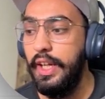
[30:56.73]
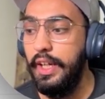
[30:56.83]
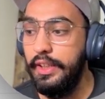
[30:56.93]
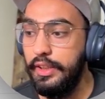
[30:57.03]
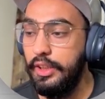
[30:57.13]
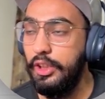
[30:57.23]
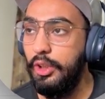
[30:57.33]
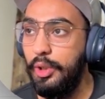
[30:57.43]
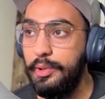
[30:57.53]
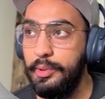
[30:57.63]
And
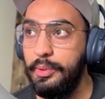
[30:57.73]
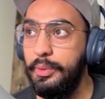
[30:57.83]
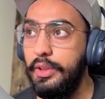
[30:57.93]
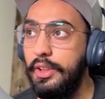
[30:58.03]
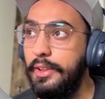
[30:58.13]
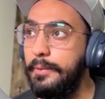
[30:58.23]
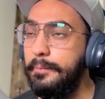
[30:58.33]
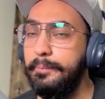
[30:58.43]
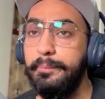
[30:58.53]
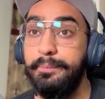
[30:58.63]

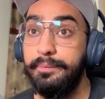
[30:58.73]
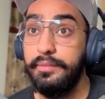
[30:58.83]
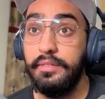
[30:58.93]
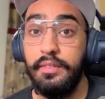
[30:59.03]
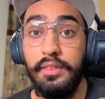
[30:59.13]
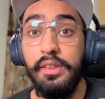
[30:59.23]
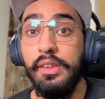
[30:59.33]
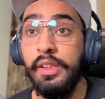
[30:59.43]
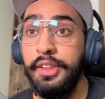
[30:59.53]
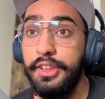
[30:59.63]
also
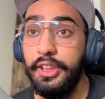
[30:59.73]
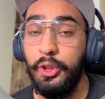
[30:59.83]
reach